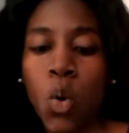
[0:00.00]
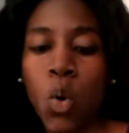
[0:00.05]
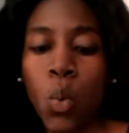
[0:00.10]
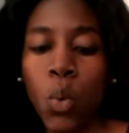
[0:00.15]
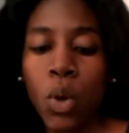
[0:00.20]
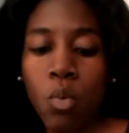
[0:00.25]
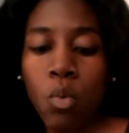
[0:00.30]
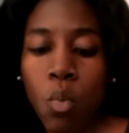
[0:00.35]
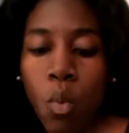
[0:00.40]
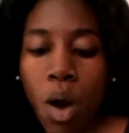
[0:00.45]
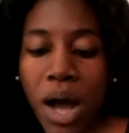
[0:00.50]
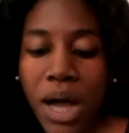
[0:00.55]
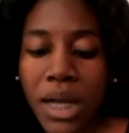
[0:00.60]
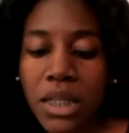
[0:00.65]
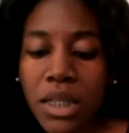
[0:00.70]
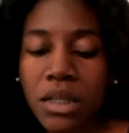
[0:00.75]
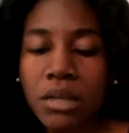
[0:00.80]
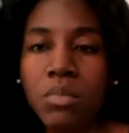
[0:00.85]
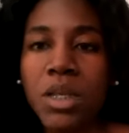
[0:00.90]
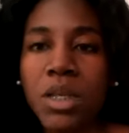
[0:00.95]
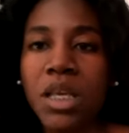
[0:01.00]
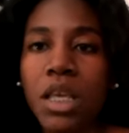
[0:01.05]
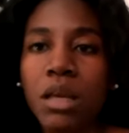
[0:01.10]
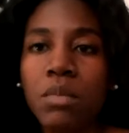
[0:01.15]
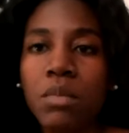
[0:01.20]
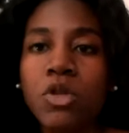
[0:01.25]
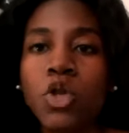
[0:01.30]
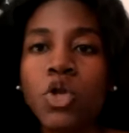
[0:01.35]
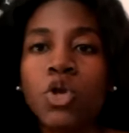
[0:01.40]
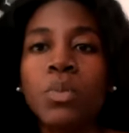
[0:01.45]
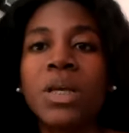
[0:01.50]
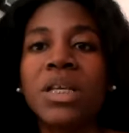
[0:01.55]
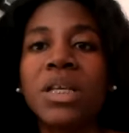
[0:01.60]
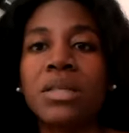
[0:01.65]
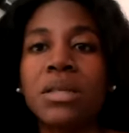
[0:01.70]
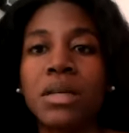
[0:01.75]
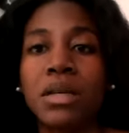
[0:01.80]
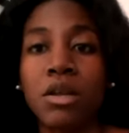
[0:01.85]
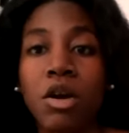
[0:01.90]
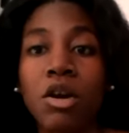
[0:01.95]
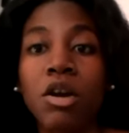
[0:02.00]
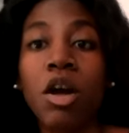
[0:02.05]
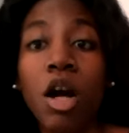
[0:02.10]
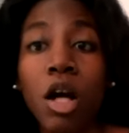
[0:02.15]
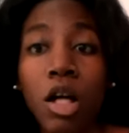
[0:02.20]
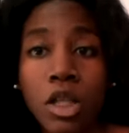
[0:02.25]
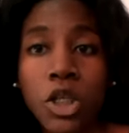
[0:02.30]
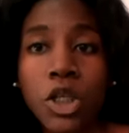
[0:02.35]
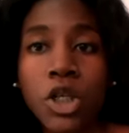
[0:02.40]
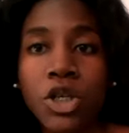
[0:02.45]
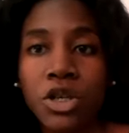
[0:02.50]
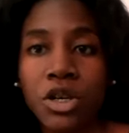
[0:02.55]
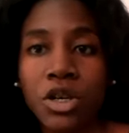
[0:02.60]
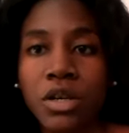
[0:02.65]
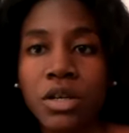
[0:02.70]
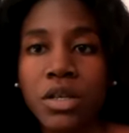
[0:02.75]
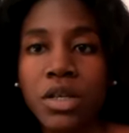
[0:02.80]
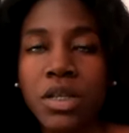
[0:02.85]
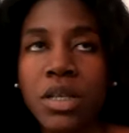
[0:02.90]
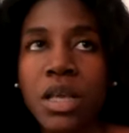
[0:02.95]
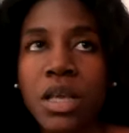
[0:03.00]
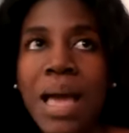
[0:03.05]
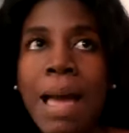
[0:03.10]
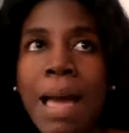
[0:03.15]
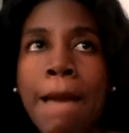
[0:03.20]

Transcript: we want to be able to maintain our cultures,